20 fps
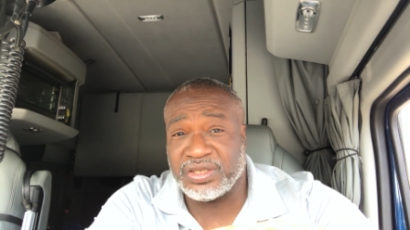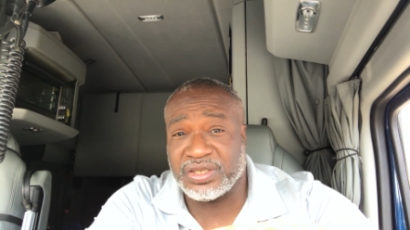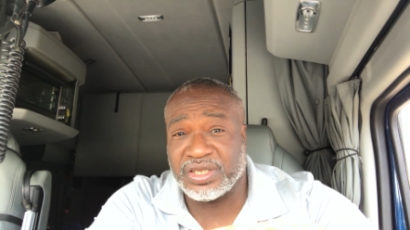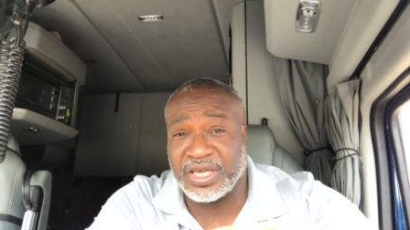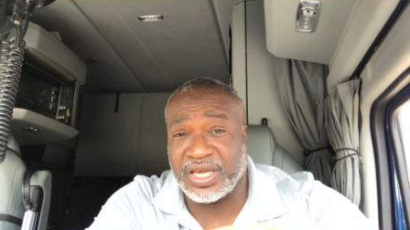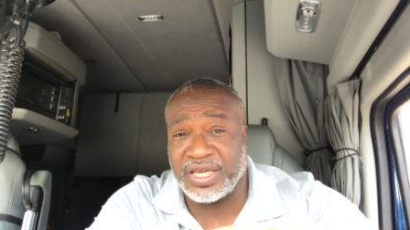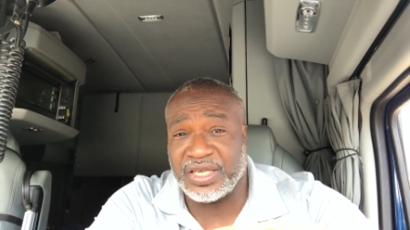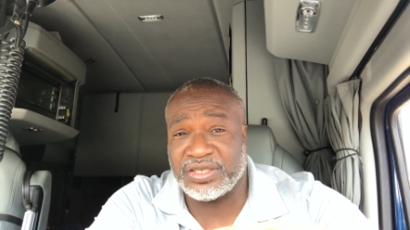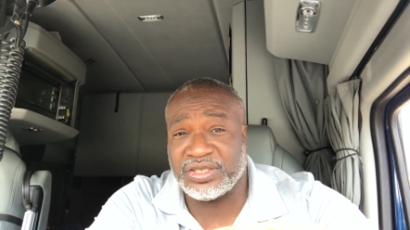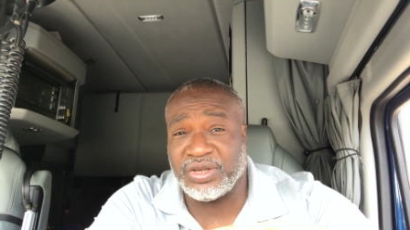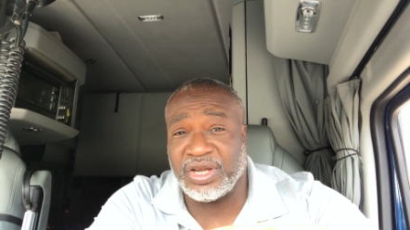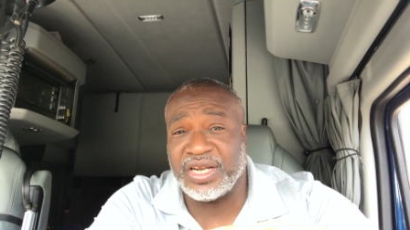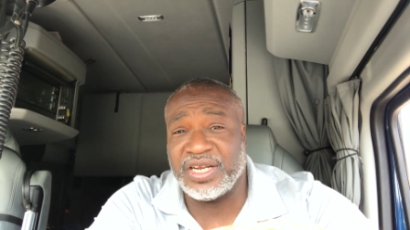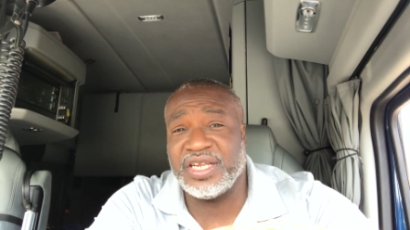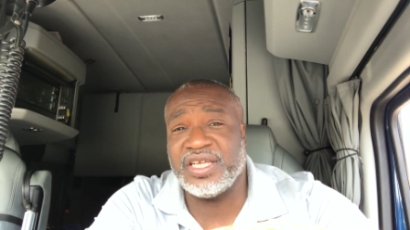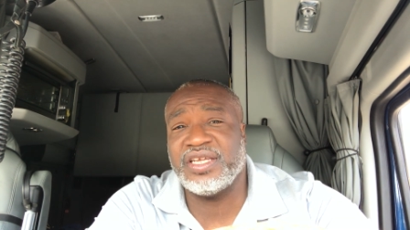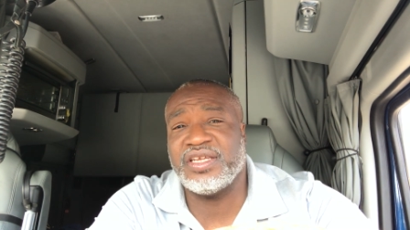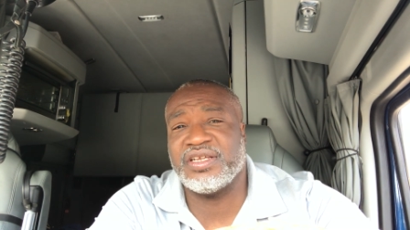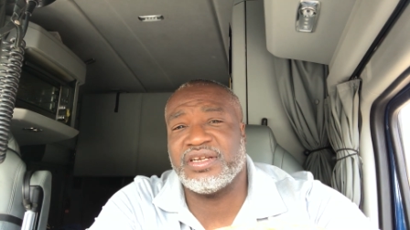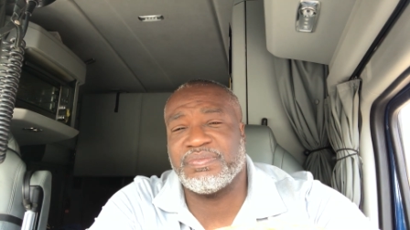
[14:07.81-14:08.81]
Okay, so I
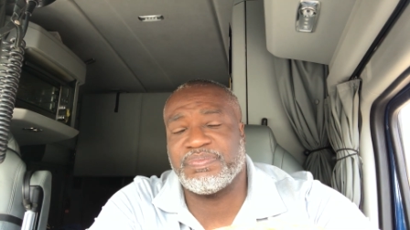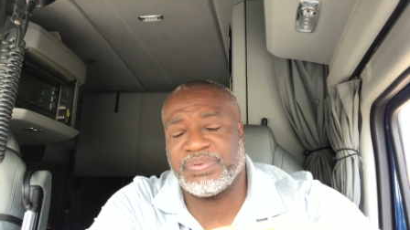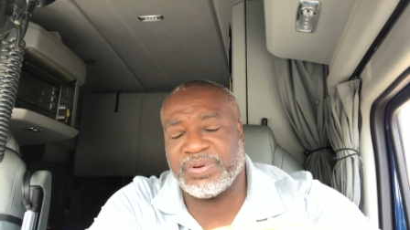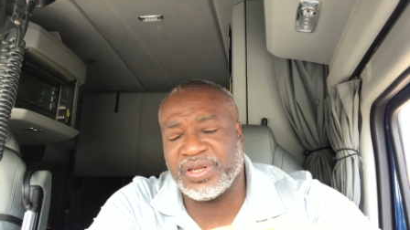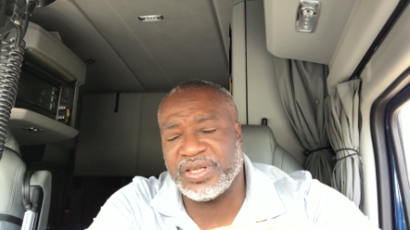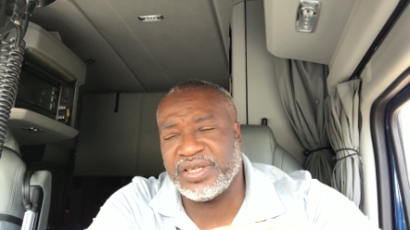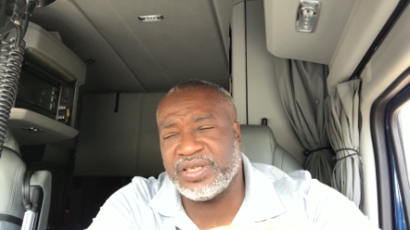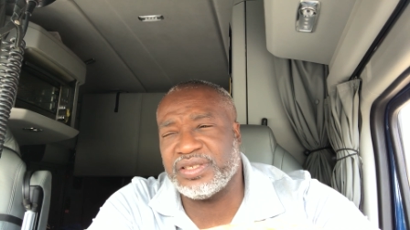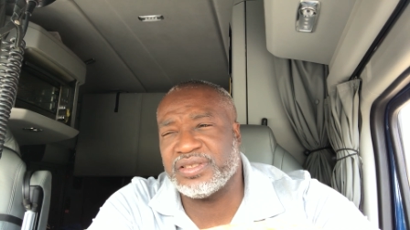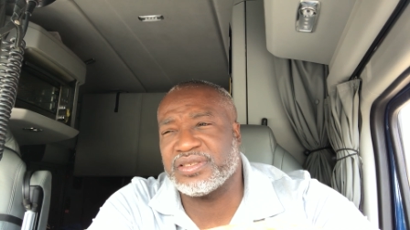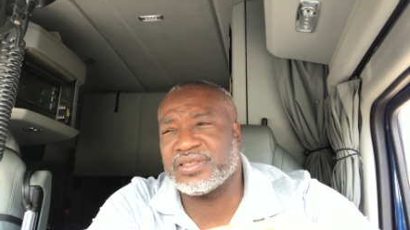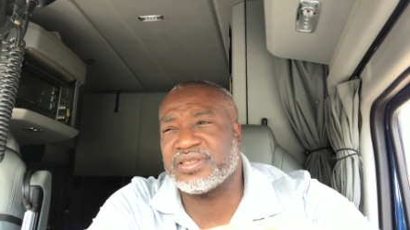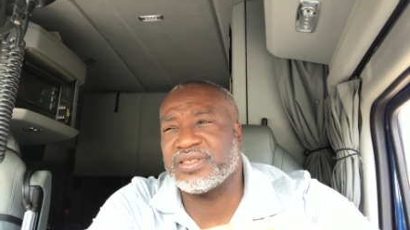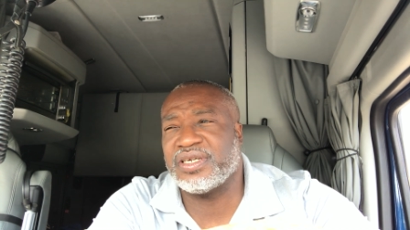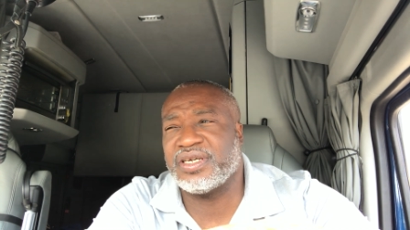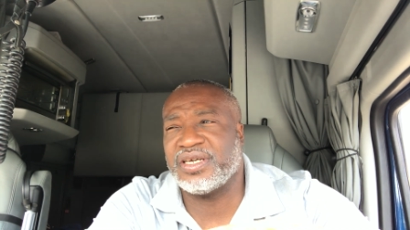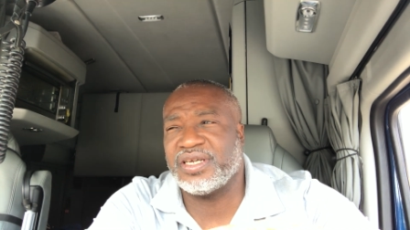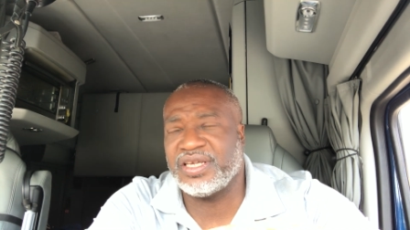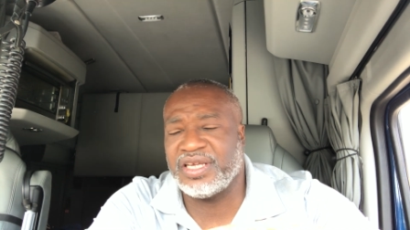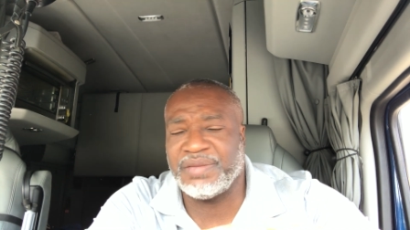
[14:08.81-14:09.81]
need you to please
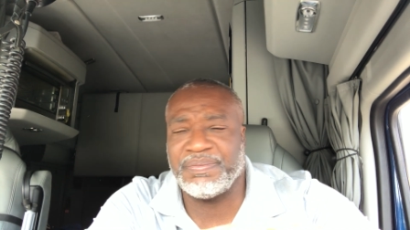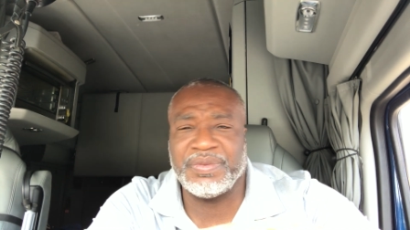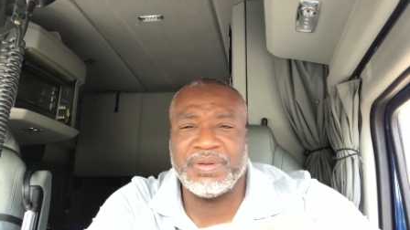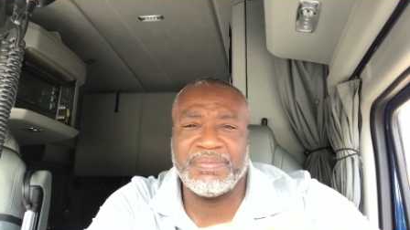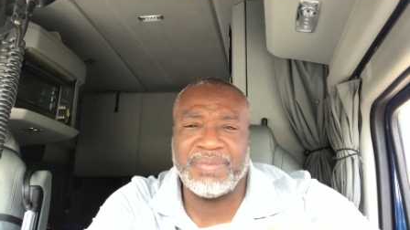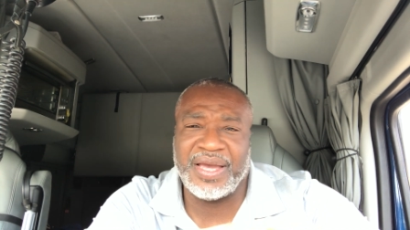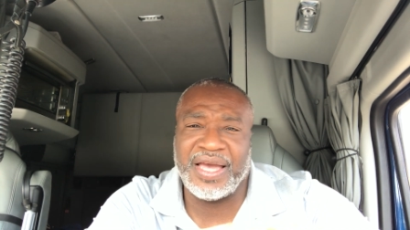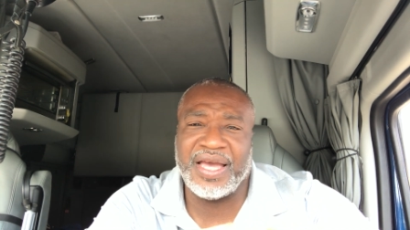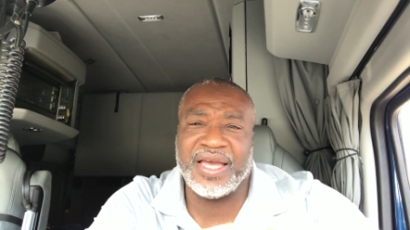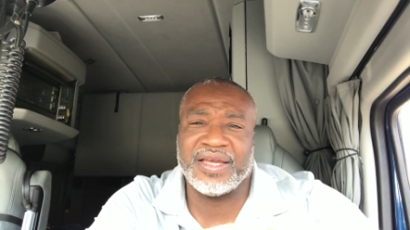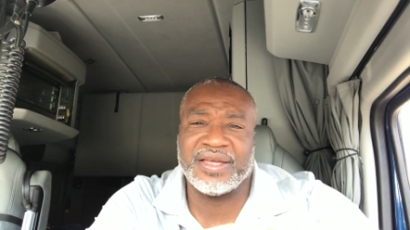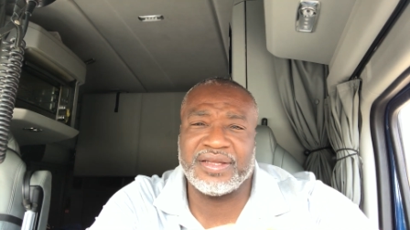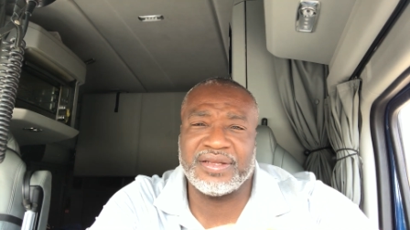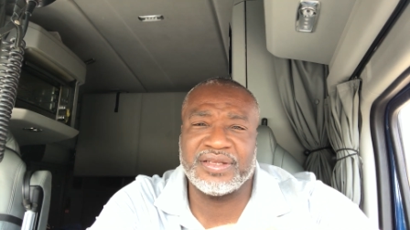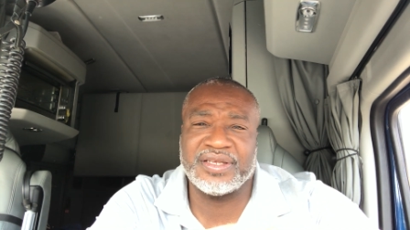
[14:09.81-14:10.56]
hit me back.